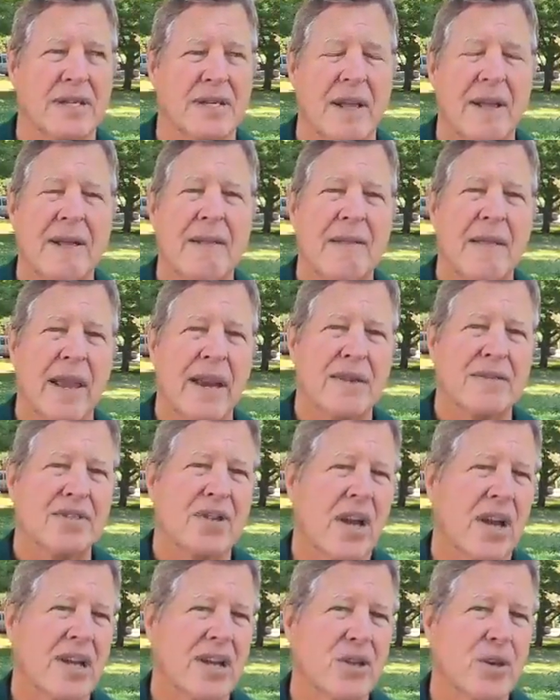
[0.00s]
And I was
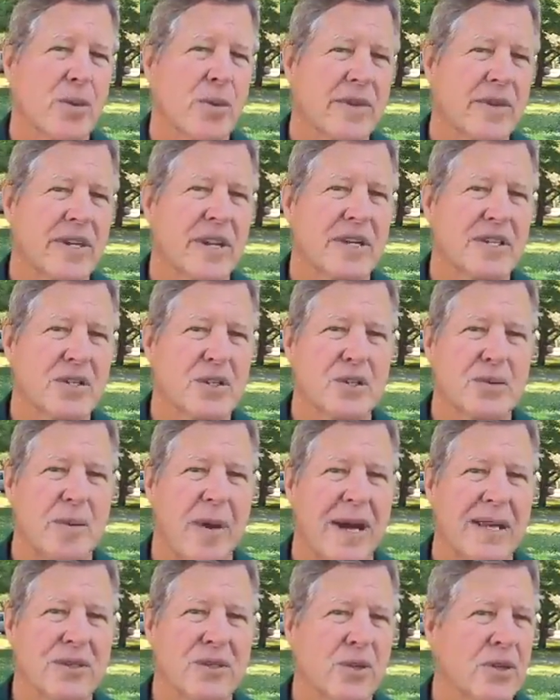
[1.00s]
talking to a potential
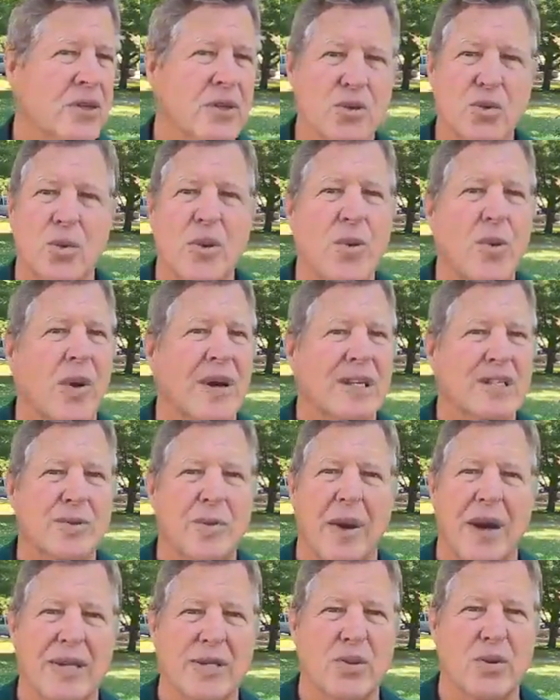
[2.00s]
sponsor. He goes, we want to
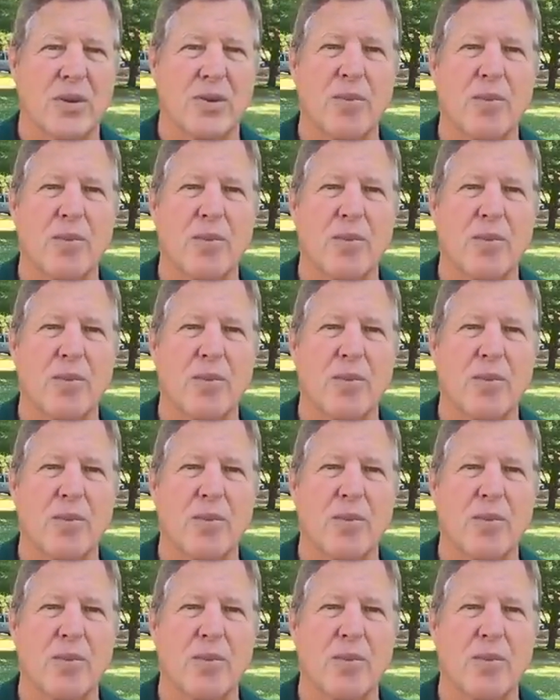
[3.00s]
sponsor it.